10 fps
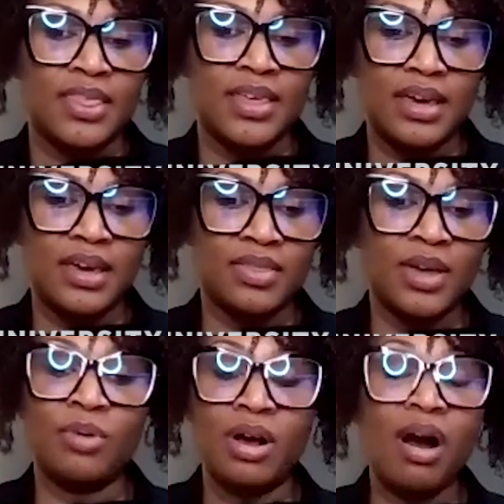they
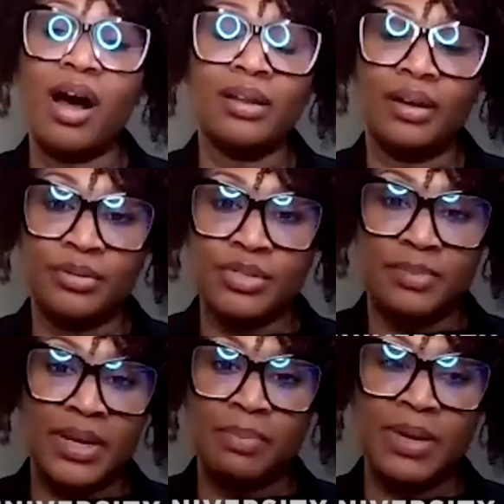rung hollow to
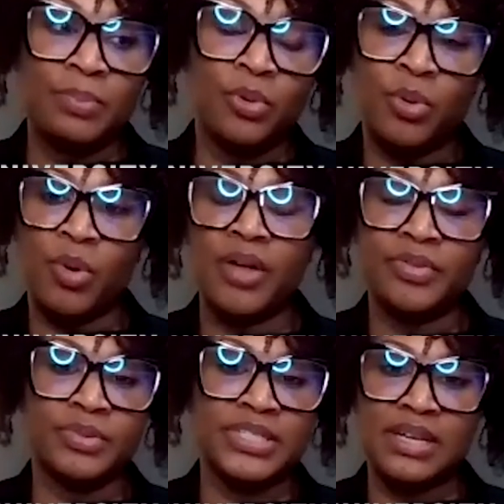many people who were on
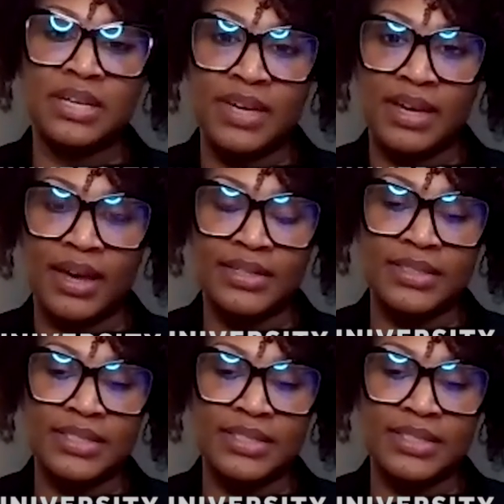the receiving end.